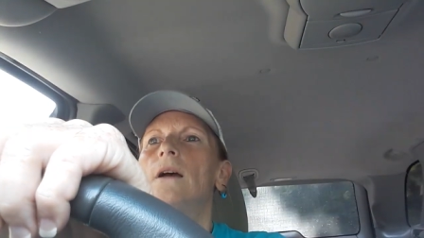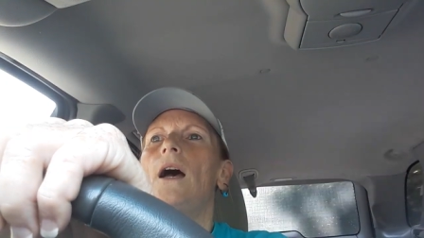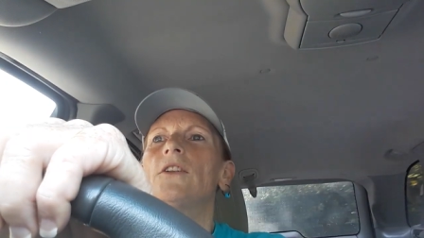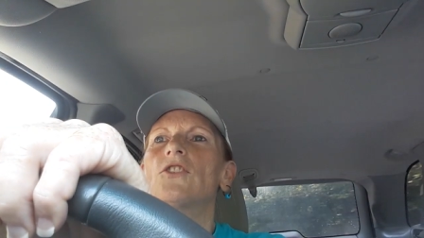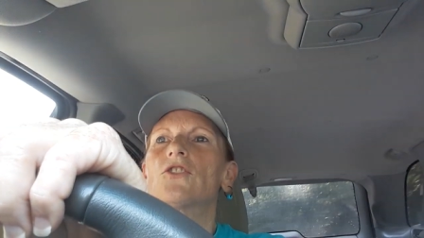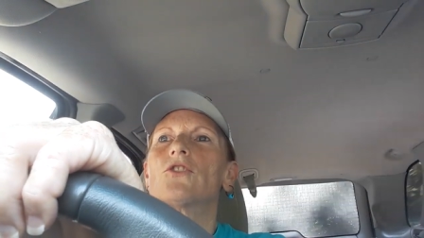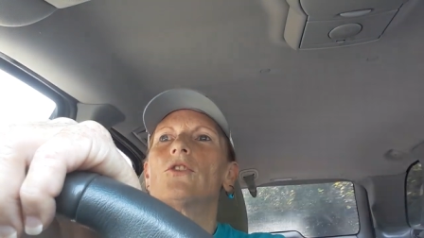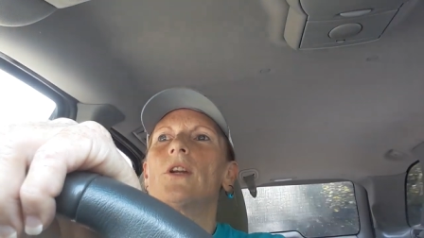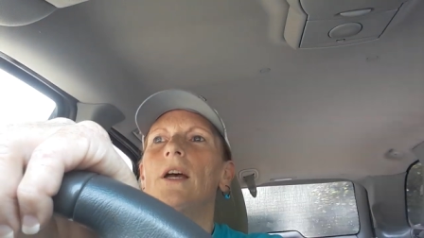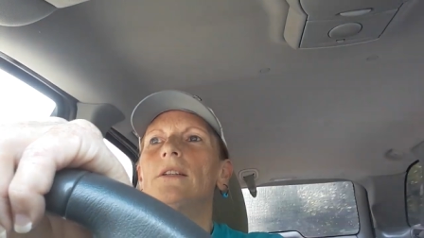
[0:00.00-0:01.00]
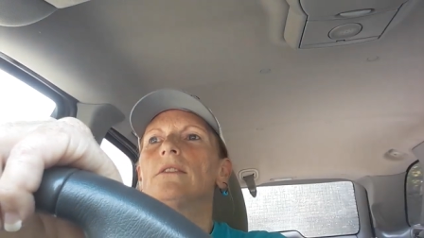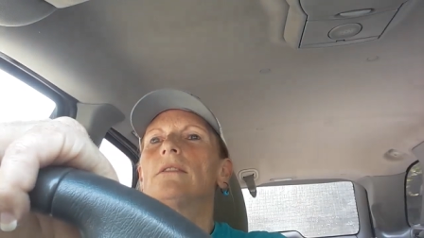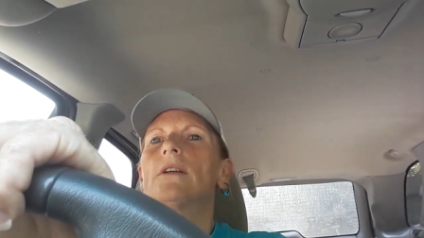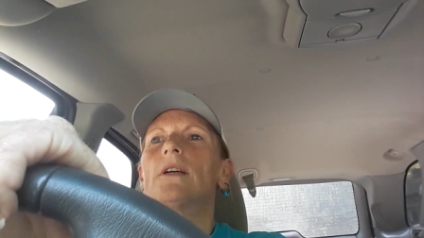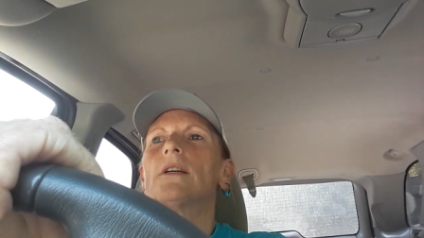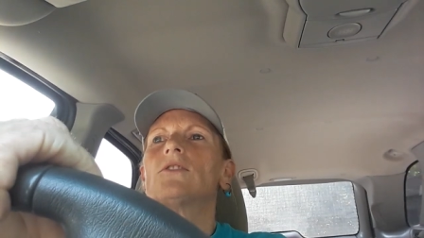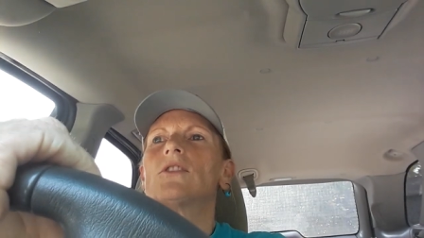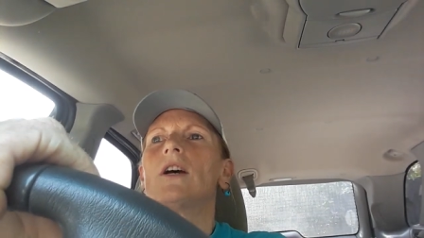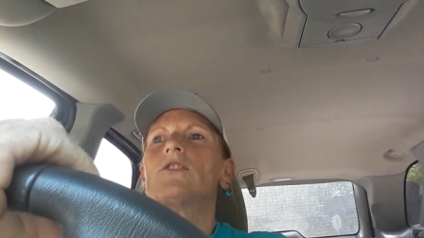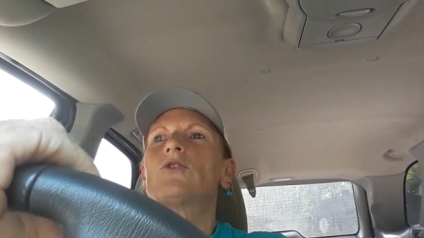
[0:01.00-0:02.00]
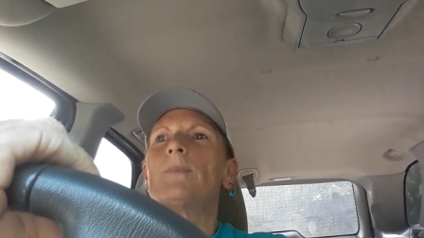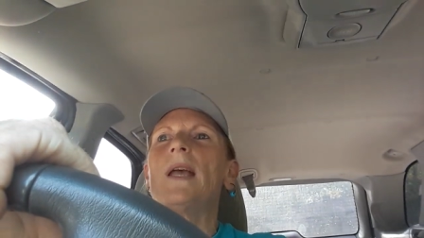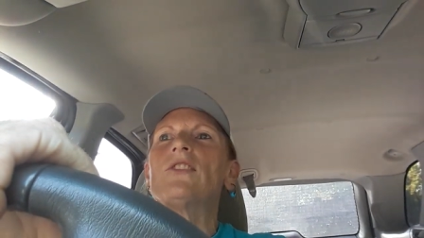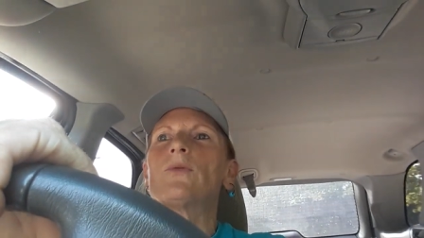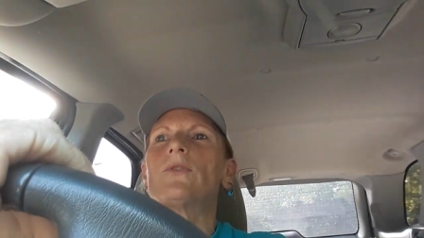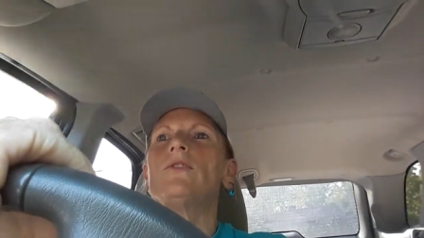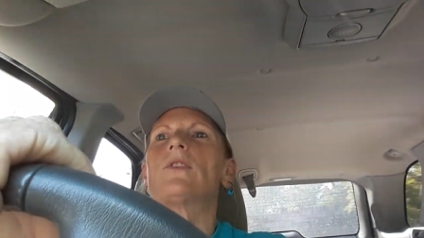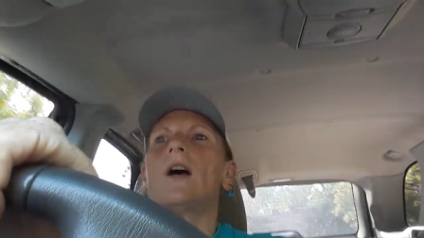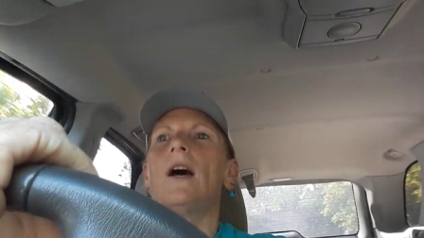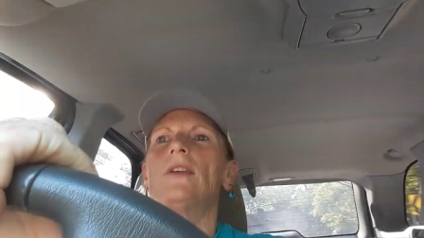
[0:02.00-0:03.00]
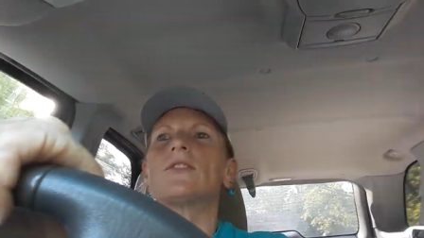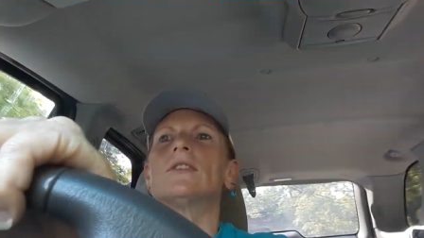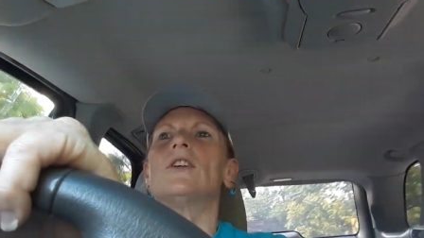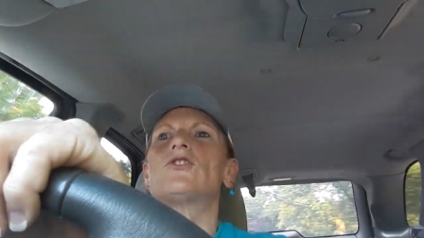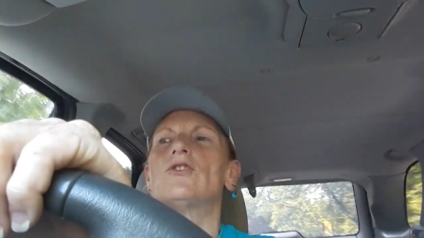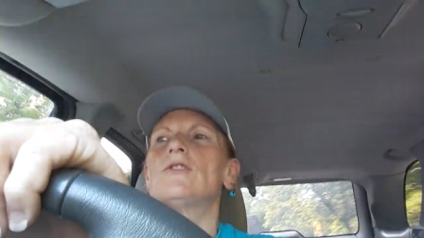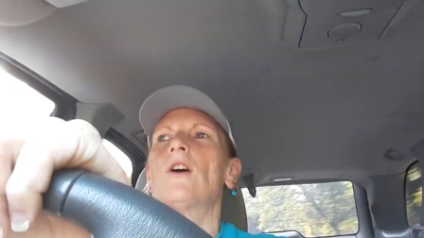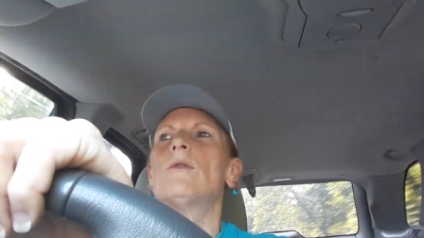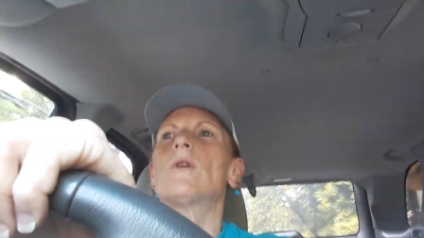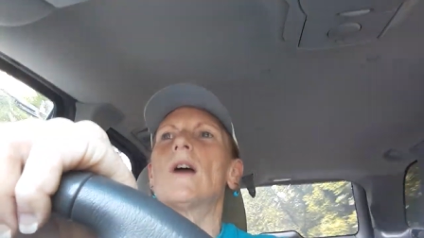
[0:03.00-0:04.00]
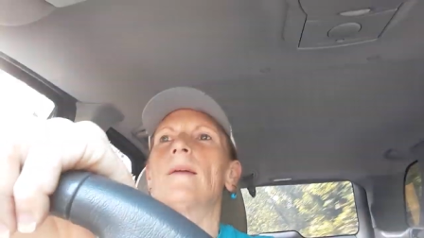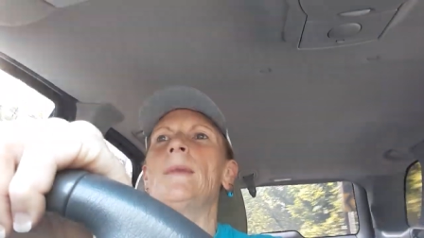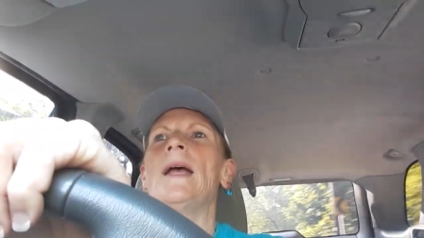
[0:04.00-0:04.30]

I just thought I'd uh, touch base with you guys and let you know where I'm